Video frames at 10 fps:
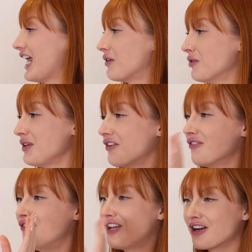and it'll be
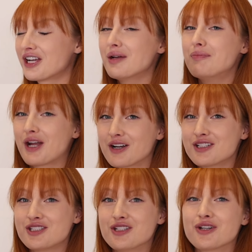very
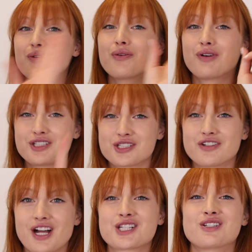apparent to you which
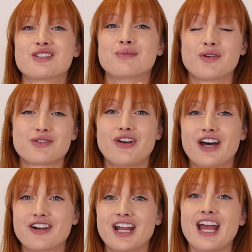direction is the most
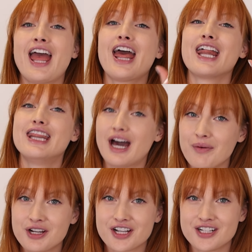flattering. That
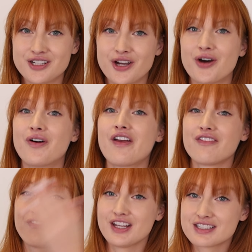way you're gonna know,
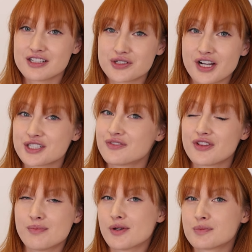face that direction for
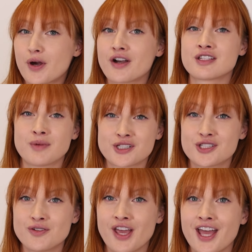the most part as much
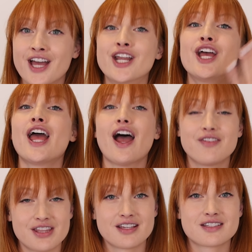as you can.
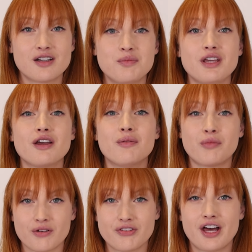Everything is gonna be
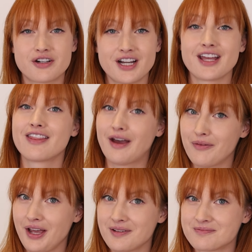more flattering that
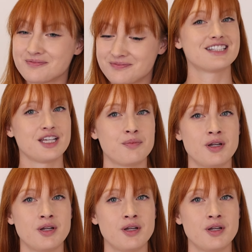way. Tip